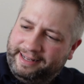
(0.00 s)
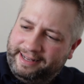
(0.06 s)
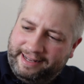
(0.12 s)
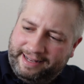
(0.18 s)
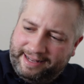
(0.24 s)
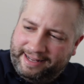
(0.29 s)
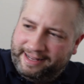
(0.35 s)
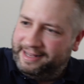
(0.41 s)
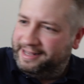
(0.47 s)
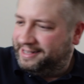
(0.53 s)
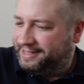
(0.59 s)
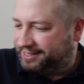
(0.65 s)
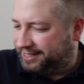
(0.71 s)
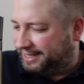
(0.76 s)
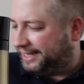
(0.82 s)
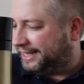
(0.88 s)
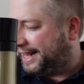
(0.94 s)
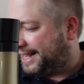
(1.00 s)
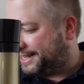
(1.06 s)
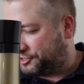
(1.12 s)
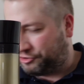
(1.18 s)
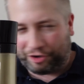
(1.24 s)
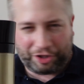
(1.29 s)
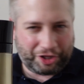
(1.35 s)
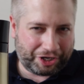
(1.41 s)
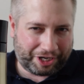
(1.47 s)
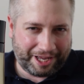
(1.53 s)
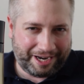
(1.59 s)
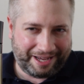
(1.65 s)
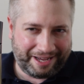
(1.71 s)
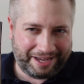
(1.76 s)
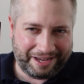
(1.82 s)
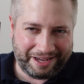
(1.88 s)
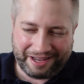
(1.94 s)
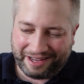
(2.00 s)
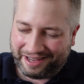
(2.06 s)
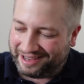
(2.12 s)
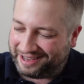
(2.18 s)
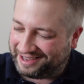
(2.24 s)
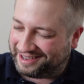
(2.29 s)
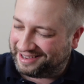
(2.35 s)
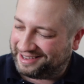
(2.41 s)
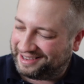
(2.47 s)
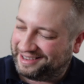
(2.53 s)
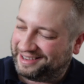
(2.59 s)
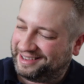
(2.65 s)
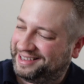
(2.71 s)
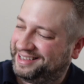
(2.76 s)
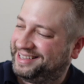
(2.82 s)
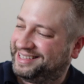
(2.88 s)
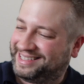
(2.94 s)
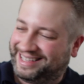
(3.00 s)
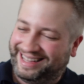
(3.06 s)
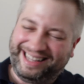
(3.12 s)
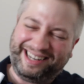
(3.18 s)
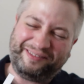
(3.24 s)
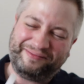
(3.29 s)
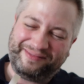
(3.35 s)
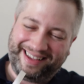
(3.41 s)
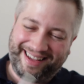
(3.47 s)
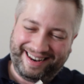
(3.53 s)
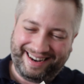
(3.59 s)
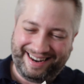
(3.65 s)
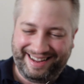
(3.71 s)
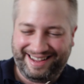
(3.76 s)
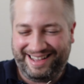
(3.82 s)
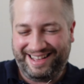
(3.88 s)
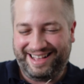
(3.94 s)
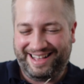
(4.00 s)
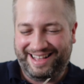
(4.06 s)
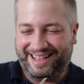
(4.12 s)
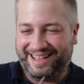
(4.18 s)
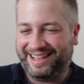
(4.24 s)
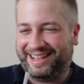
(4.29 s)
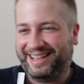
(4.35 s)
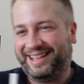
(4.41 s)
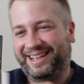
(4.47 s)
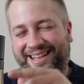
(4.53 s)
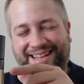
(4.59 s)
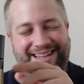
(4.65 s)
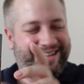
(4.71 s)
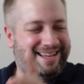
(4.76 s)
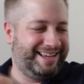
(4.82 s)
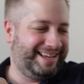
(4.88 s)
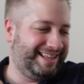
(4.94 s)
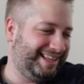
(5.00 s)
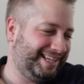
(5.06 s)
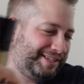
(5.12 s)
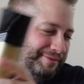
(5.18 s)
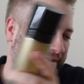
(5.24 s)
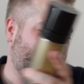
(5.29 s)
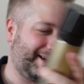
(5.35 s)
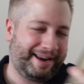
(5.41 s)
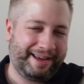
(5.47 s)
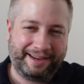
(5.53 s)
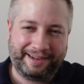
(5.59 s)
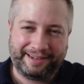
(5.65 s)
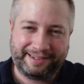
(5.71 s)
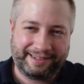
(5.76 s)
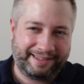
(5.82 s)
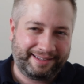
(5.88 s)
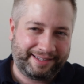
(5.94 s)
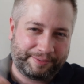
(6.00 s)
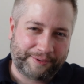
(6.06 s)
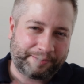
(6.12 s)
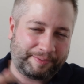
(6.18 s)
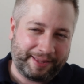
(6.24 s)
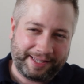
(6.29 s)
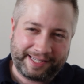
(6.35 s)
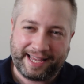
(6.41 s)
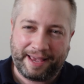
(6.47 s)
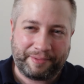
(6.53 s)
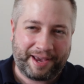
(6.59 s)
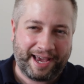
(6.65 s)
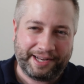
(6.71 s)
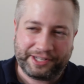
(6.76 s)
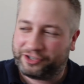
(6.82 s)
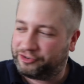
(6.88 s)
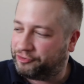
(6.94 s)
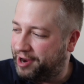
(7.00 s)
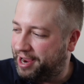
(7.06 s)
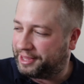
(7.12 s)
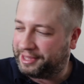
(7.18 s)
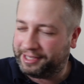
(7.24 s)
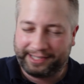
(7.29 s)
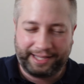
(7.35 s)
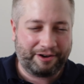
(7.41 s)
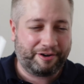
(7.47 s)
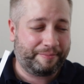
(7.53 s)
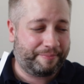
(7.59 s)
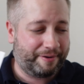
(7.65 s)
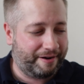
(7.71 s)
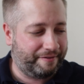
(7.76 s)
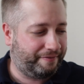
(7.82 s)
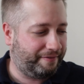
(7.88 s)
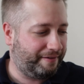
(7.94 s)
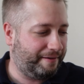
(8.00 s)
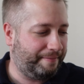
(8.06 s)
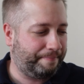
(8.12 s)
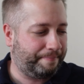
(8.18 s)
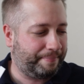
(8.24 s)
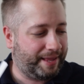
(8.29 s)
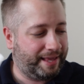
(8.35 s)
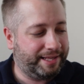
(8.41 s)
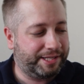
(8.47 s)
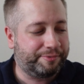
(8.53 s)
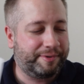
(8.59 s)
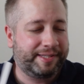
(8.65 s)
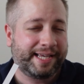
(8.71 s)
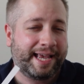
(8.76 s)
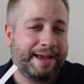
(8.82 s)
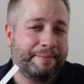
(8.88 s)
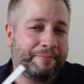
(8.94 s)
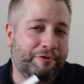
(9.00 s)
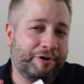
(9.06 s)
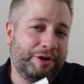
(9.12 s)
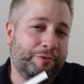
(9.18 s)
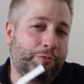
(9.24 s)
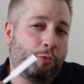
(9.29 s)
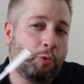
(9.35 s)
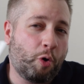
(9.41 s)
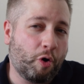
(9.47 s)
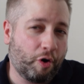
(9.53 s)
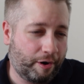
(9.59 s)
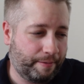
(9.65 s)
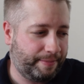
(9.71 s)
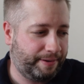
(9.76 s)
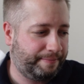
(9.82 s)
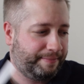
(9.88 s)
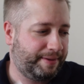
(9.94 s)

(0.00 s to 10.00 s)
It's a little extra looking. Just a little bit. And this one, it's supposed to be the same kind of strength as the Eau de Parfum. And this one's ambery warm.